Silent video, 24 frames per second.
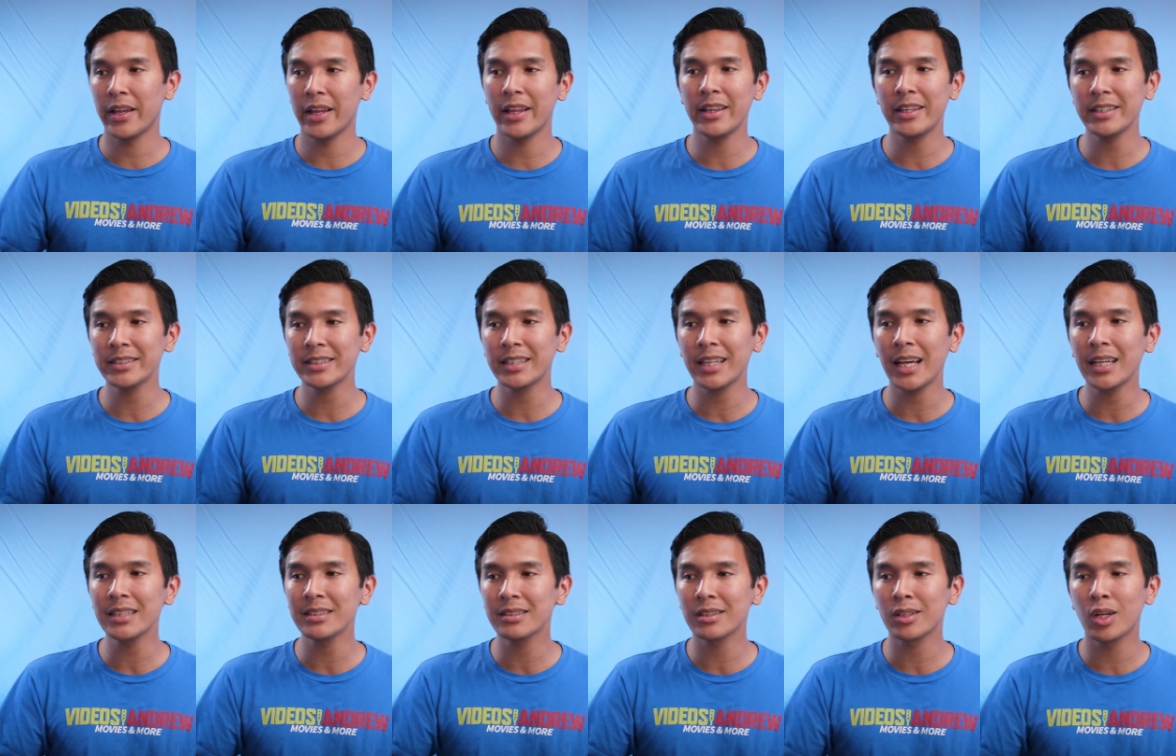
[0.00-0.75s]
this
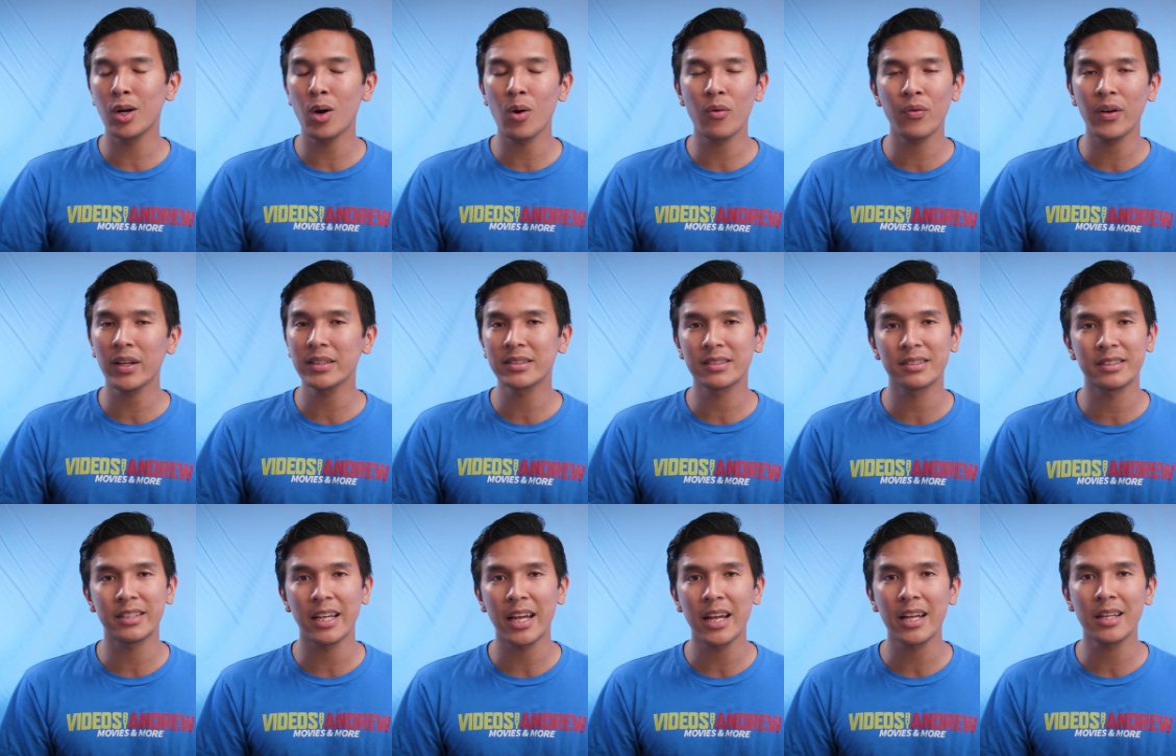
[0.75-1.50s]
has to go without
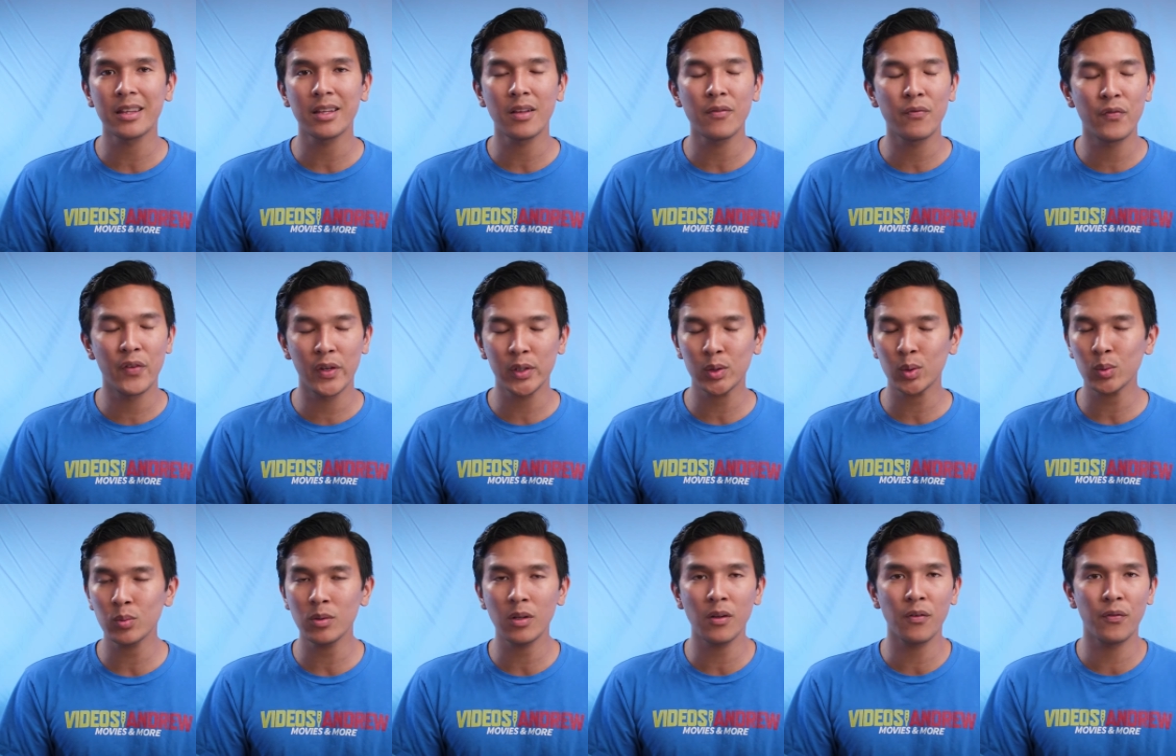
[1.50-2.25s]
saying, the
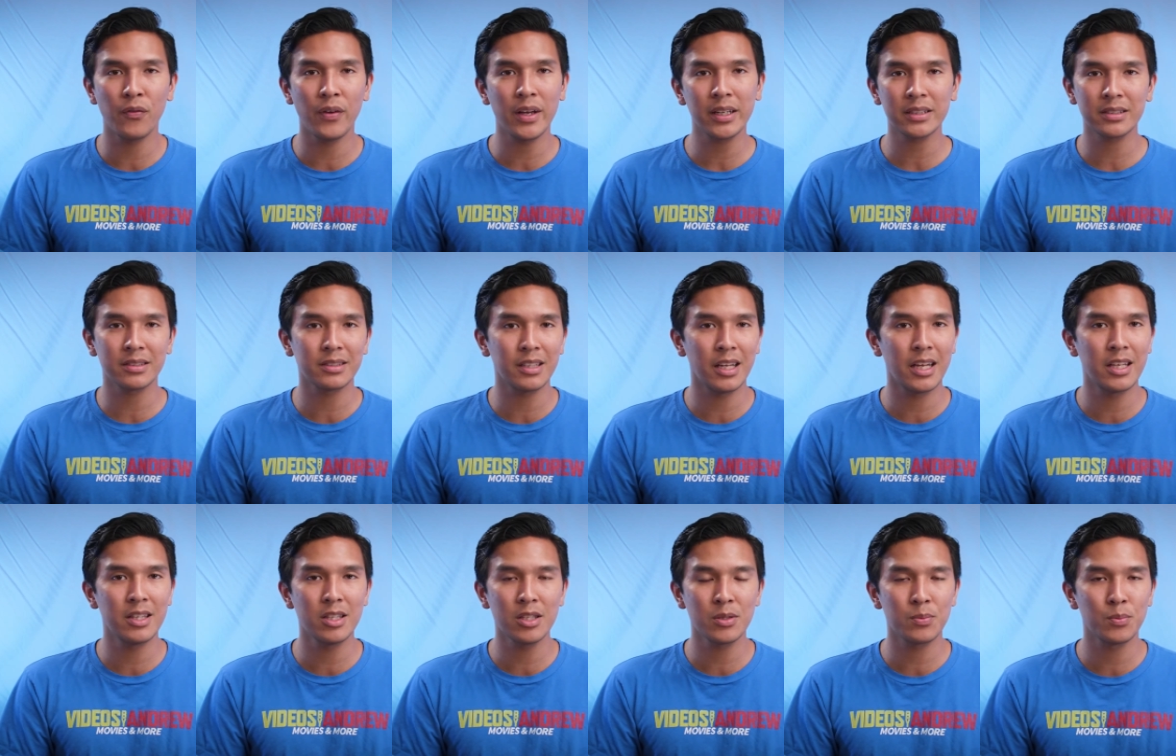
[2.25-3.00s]
visual effects
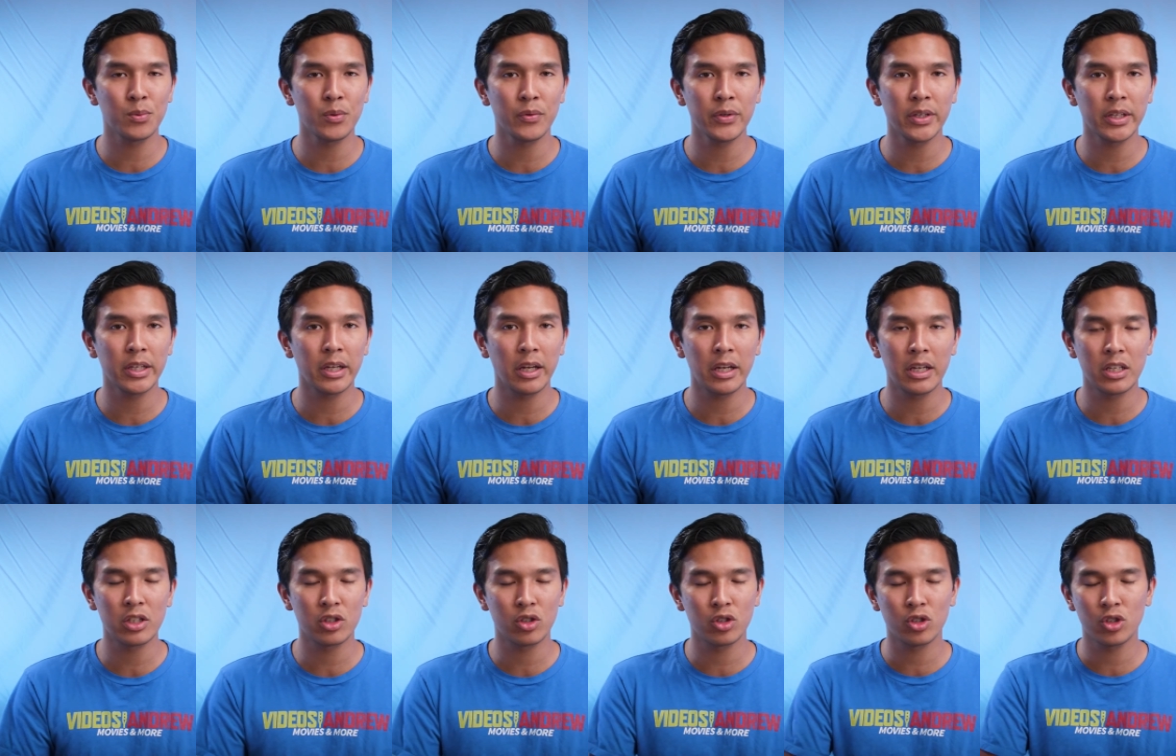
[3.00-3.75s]
in this movie
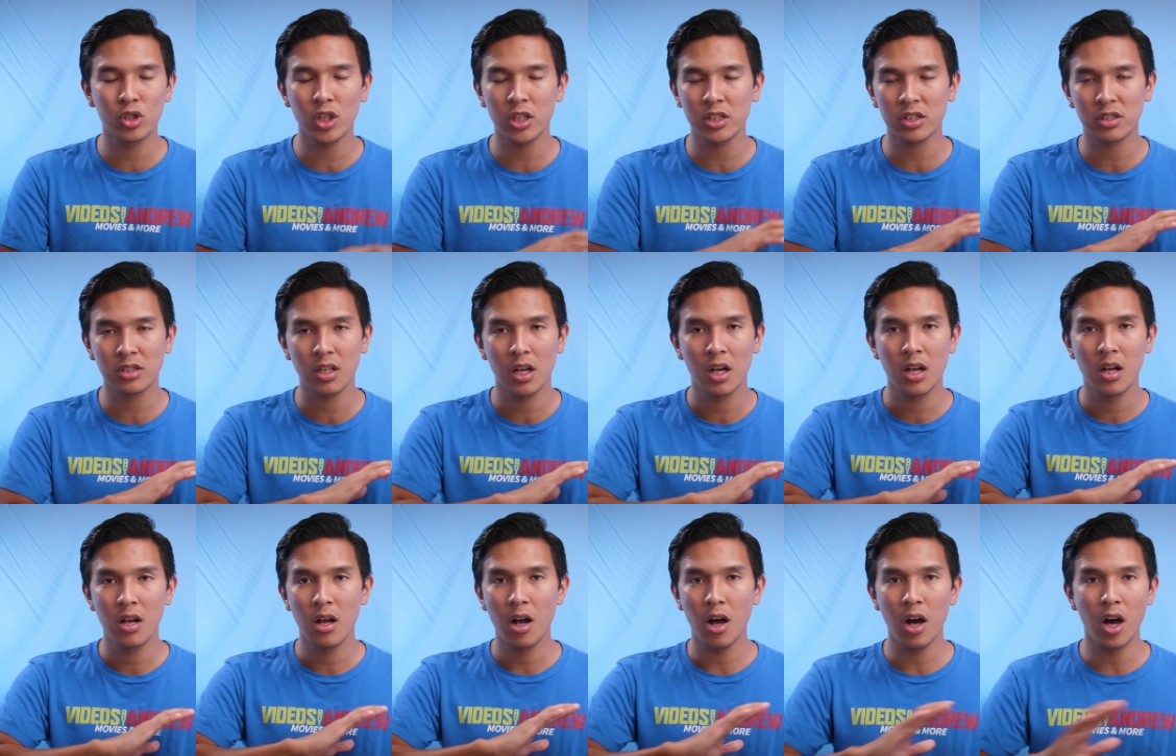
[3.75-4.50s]
is just
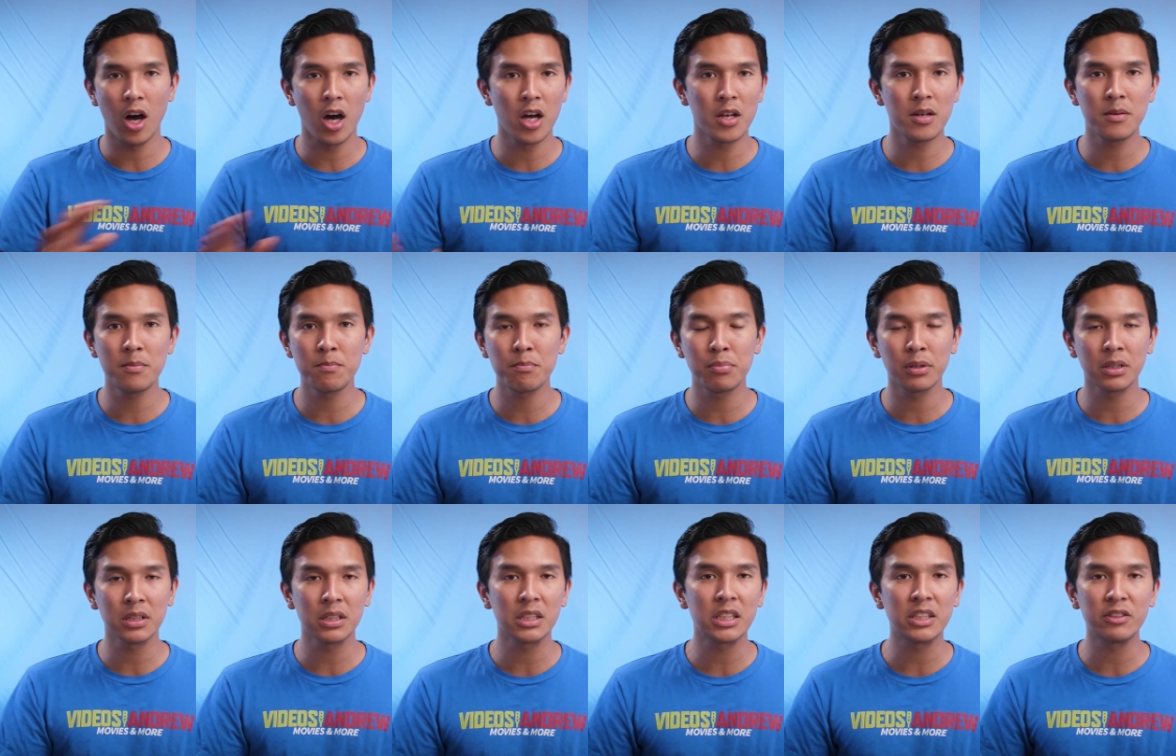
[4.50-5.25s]

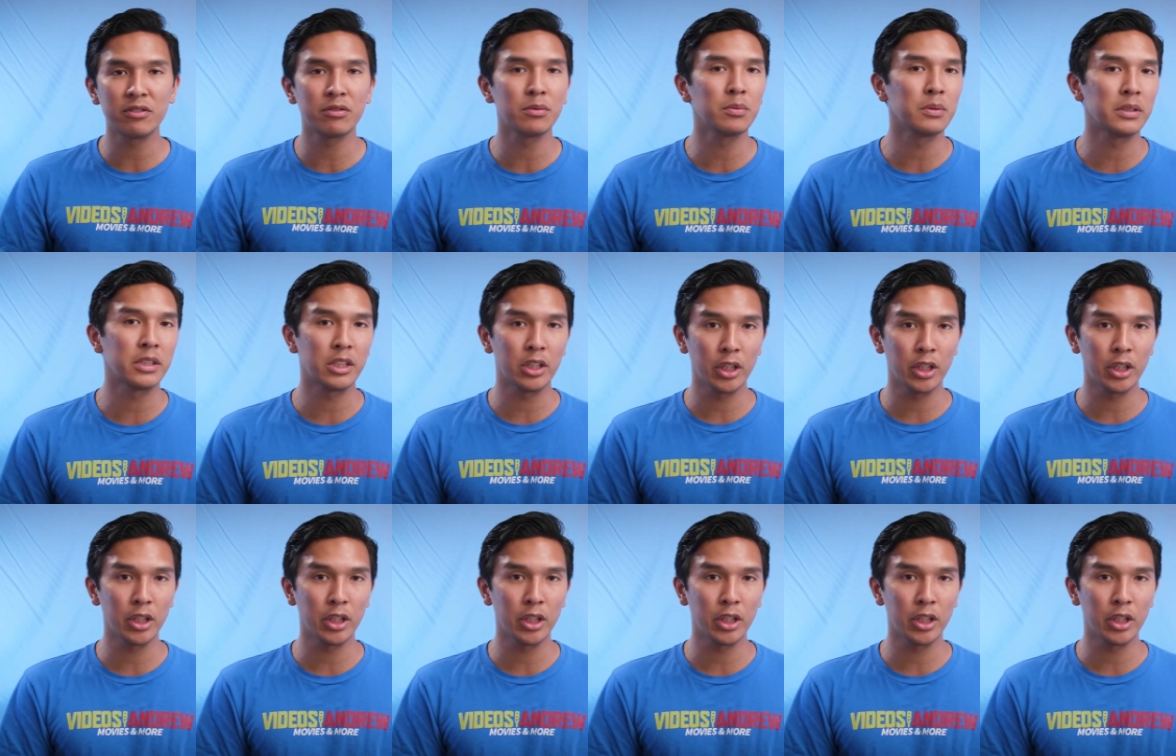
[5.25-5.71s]
unbelievably